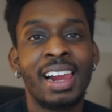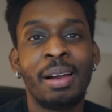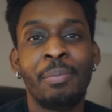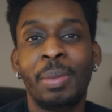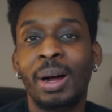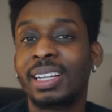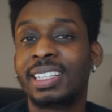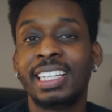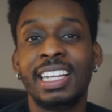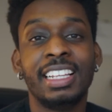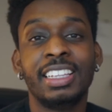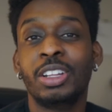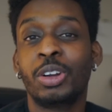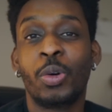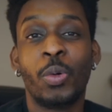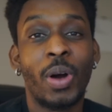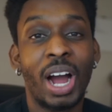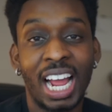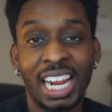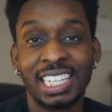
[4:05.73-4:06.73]
My teeth look
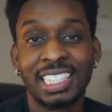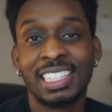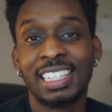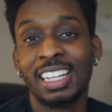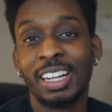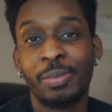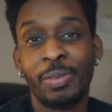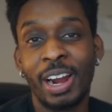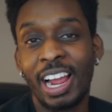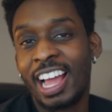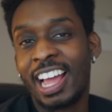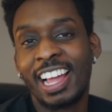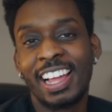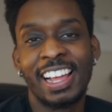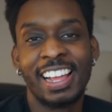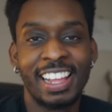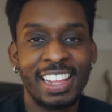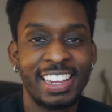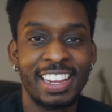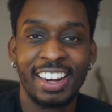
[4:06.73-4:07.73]
white as hell, bro.
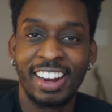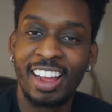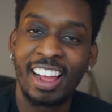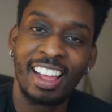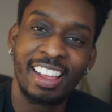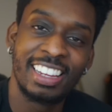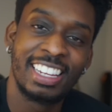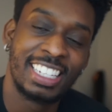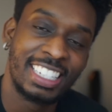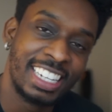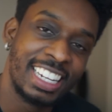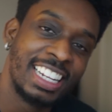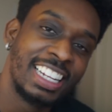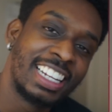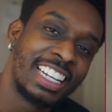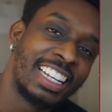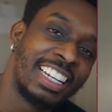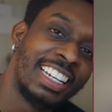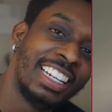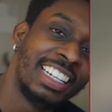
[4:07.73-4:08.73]
You know how I say,
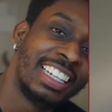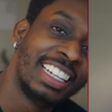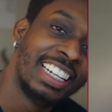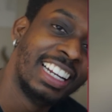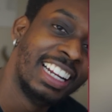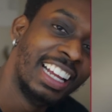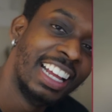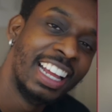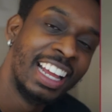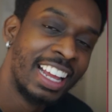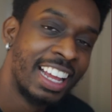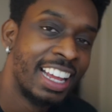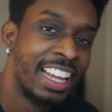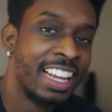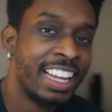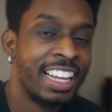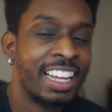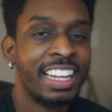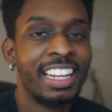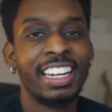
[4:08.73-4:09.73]
look at this shit.
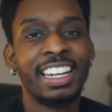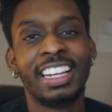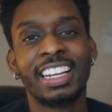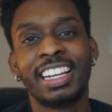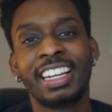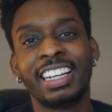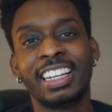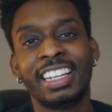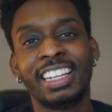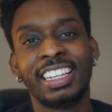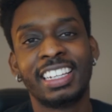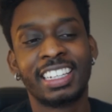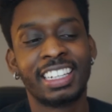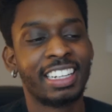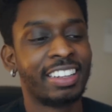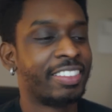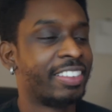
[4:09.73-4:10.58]
Look at this shit,